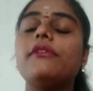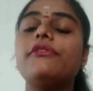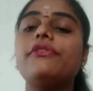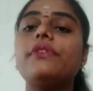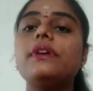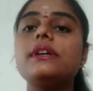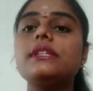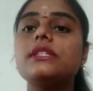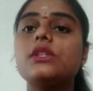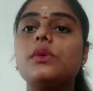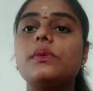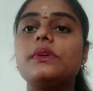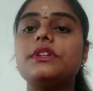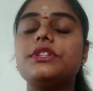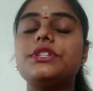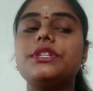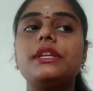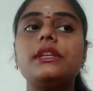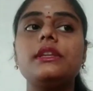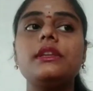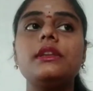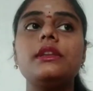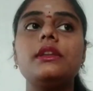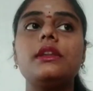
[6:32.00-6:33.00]
first
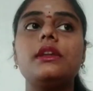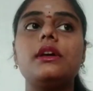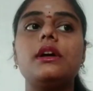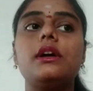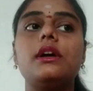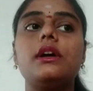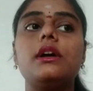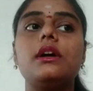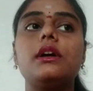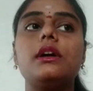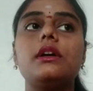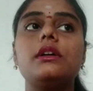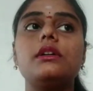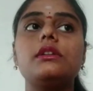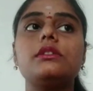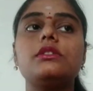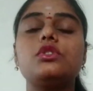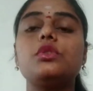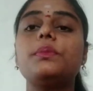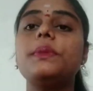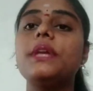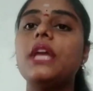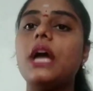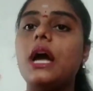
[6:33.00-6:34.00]
question
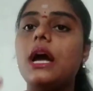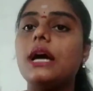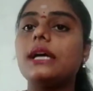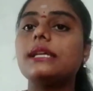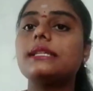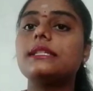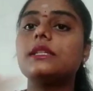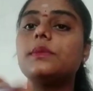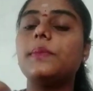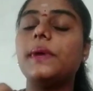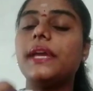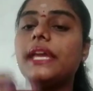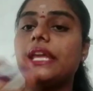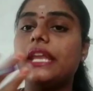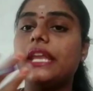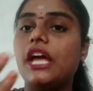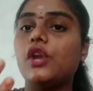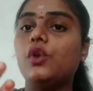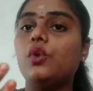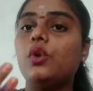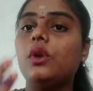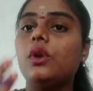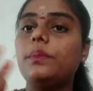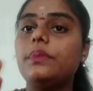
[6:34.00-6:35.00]
to be asked by an
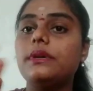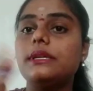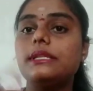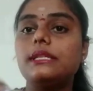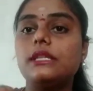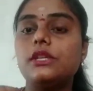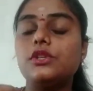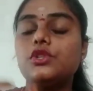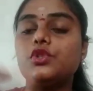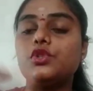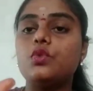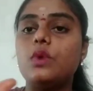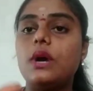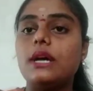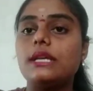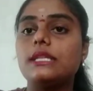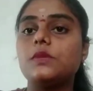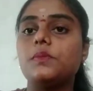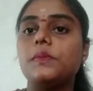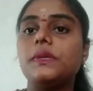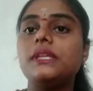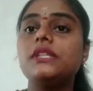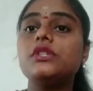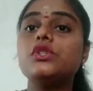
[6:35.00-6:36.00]
unknown person to
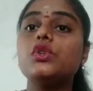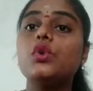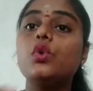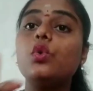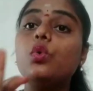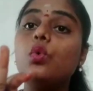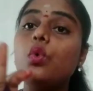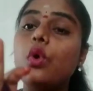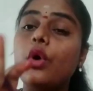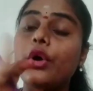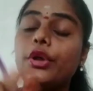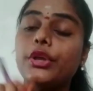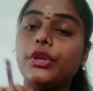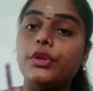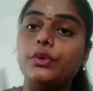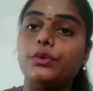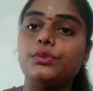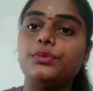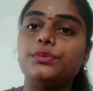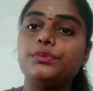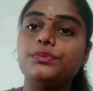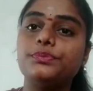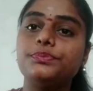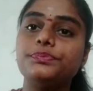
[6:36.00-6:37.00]
us means, who are
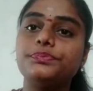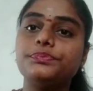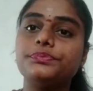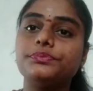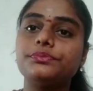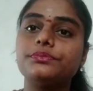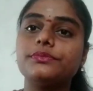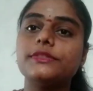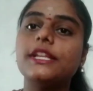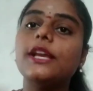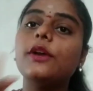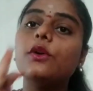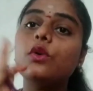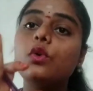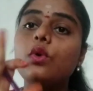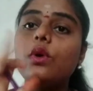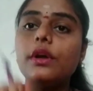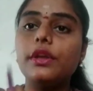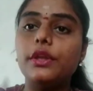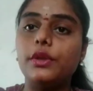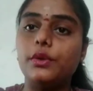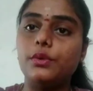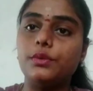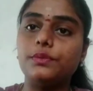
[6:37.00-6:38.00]
you?
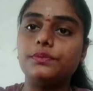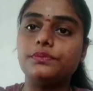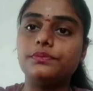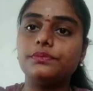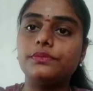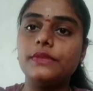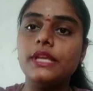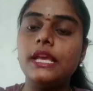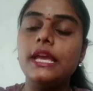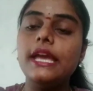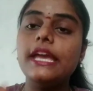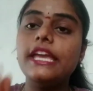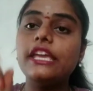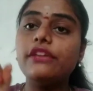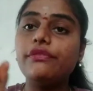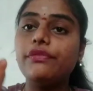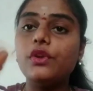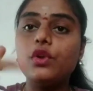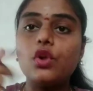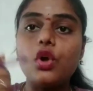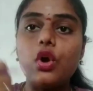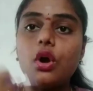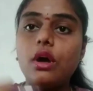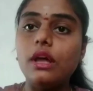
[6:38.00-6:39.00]
Who are you?
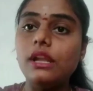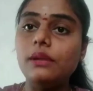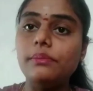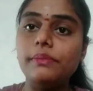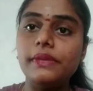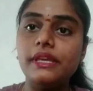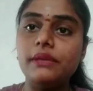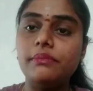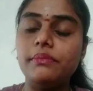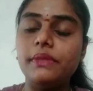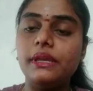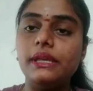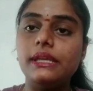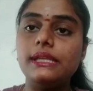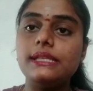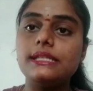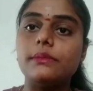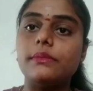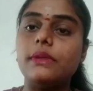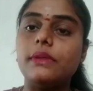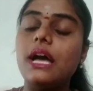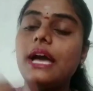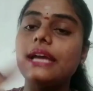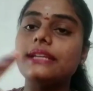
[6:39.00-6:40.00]
If you call me
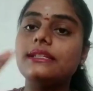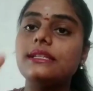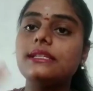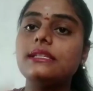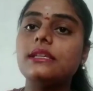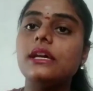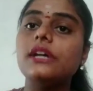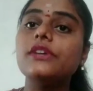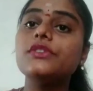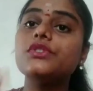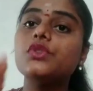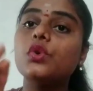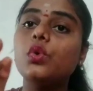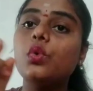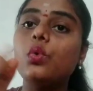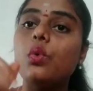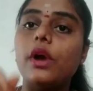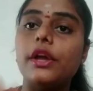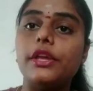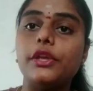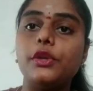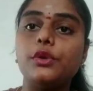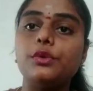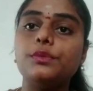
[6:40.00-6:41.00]
means, I just ask,
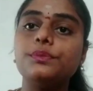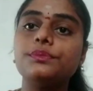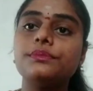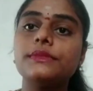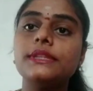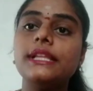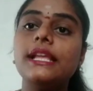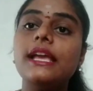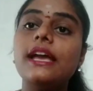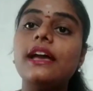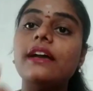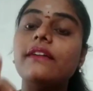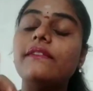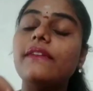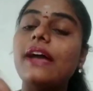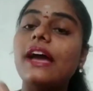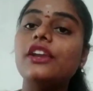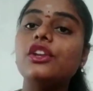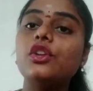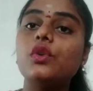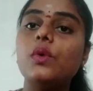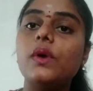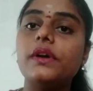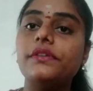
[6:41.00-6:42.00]
who are you?
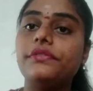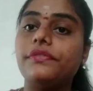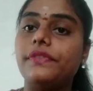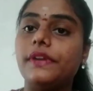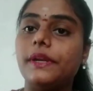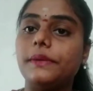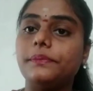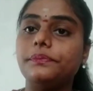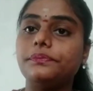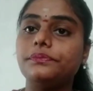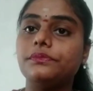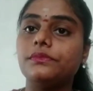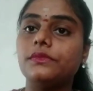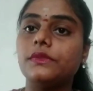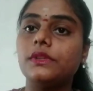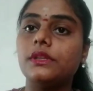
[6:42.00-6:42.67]
Where you are from?